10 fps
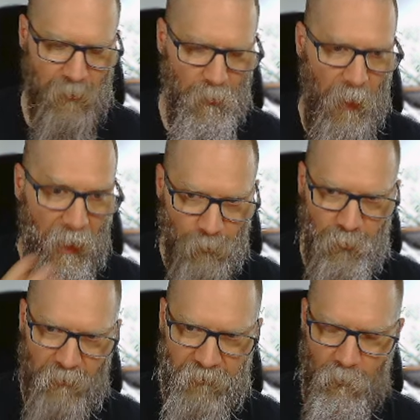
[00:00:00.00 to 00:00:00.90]

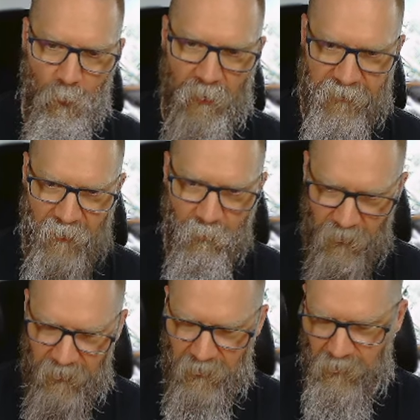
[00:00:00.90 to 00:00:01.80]
output from one
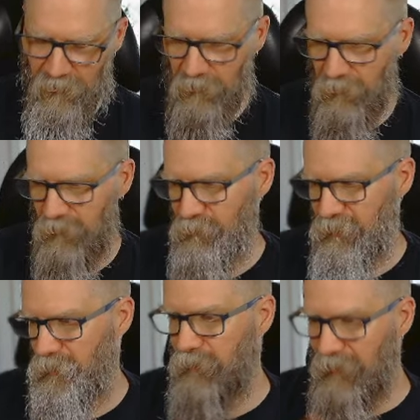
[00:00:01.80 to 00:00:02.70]
template can
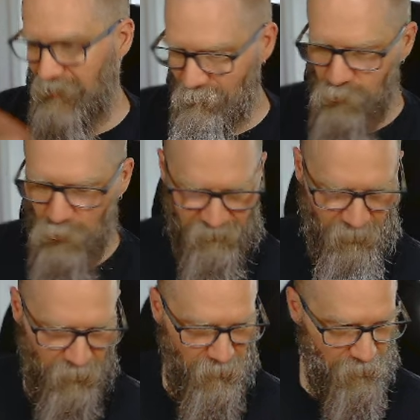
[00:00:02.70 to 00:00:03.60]
become input for
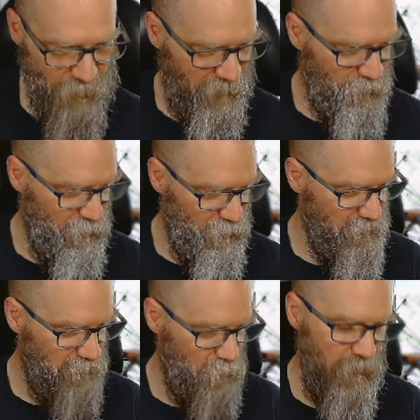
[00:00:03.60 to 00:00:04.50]
another template,
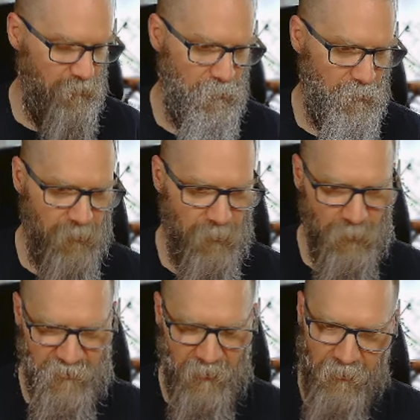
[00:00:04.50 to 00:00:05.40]
whether you're
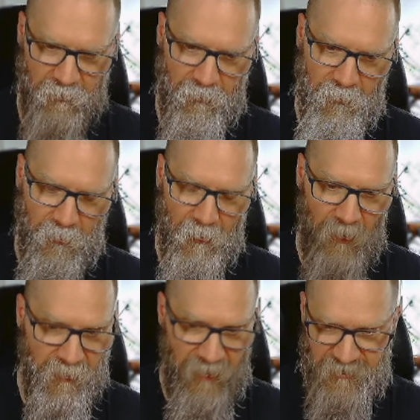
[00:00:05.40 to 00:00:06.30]
using
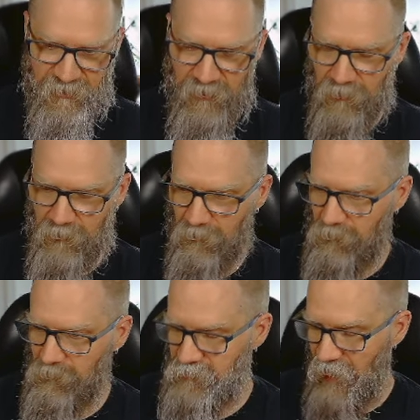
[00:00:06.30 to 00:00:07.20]
nested
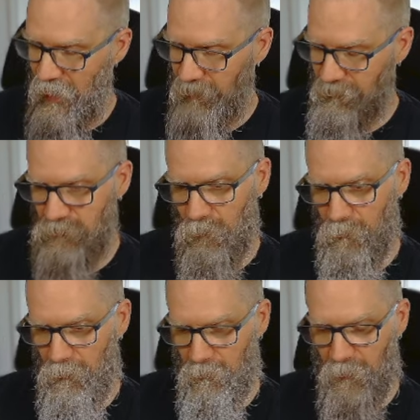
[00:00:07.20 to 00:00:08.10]
stacks
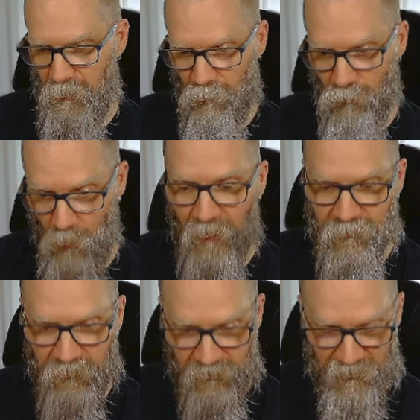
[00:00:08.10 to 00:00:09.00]
or cross
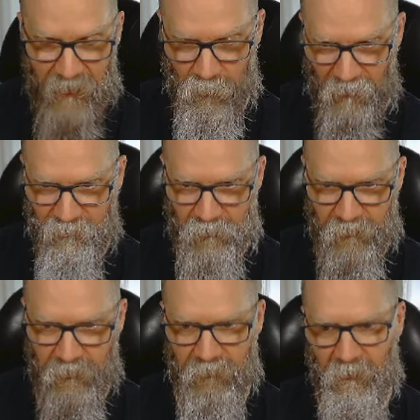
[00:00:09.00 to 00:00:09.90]
stack
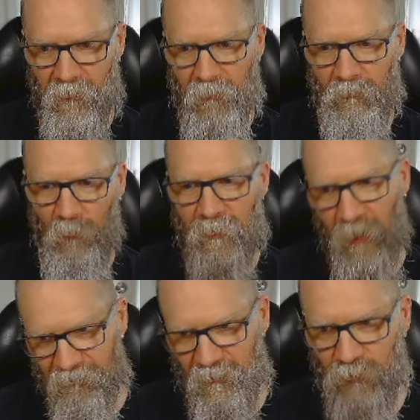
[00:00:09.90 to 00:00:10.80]
references. So we'd
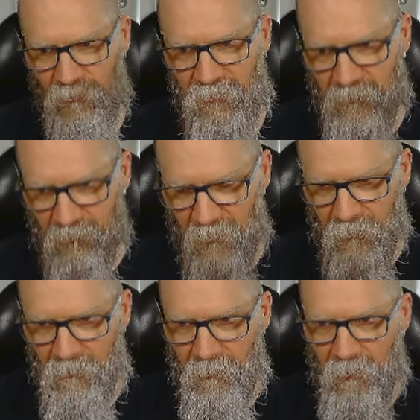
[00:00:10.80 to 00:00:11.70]
often put these
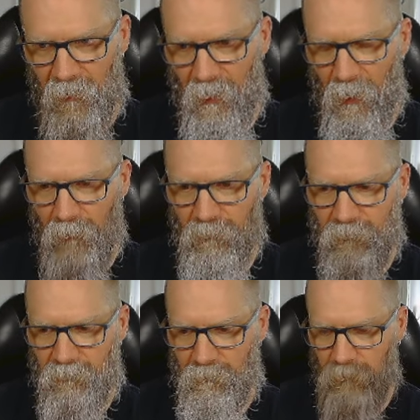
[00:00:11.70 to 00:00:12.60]
in as
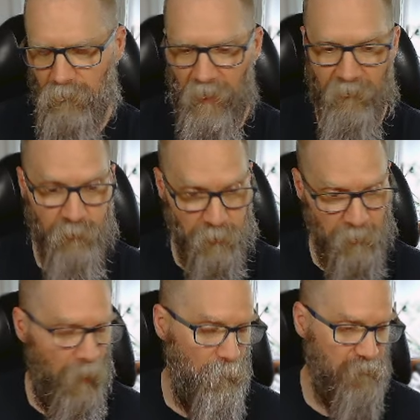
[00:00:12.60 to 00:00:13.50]
kind of almost